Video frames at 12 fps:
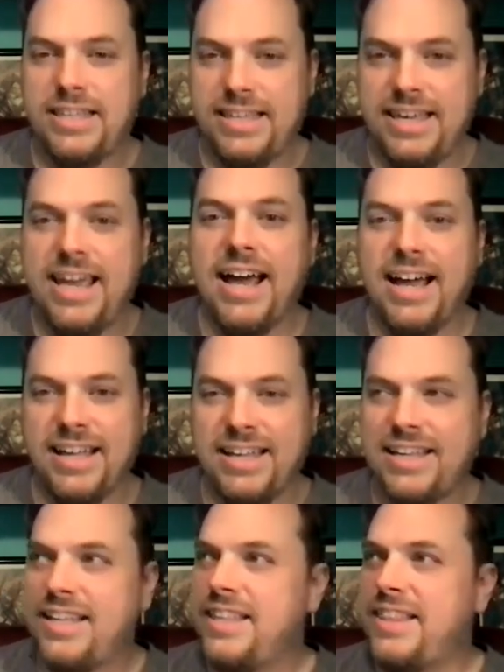Yeah,
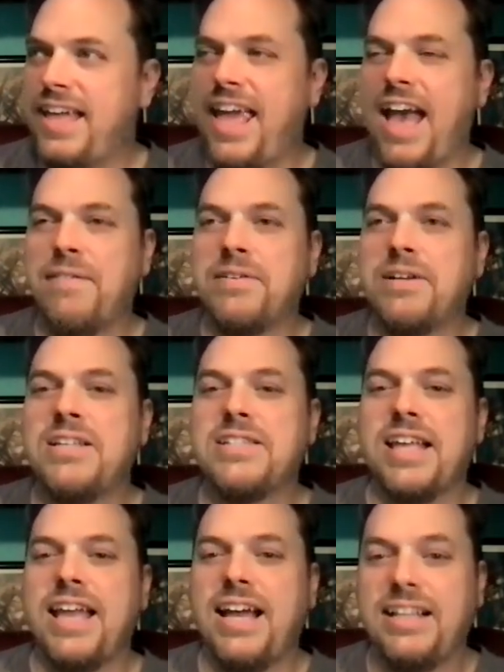they advertised the
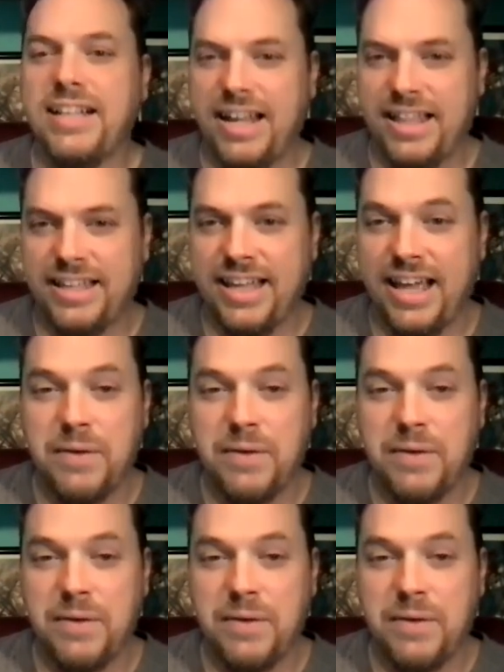hell out of the guy.